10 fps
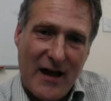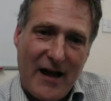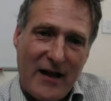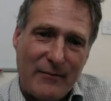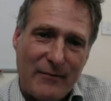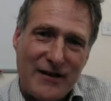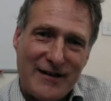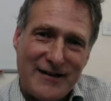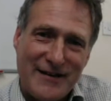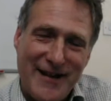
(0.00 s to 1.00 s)
and I'm going
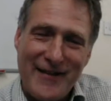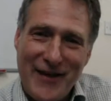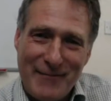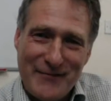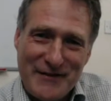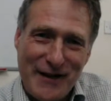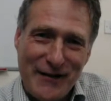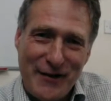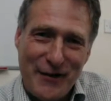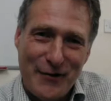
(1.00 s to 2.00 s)
to let them
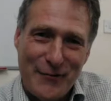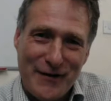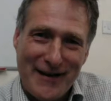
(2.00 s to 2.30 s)
tell you